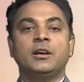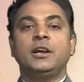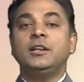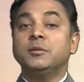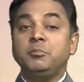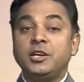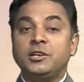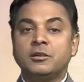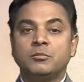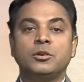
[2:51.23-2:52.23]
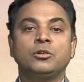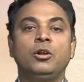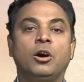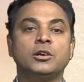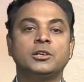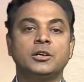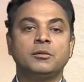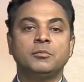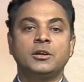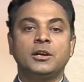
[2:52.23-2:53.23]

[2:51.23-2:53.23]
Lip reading: in the medium to long term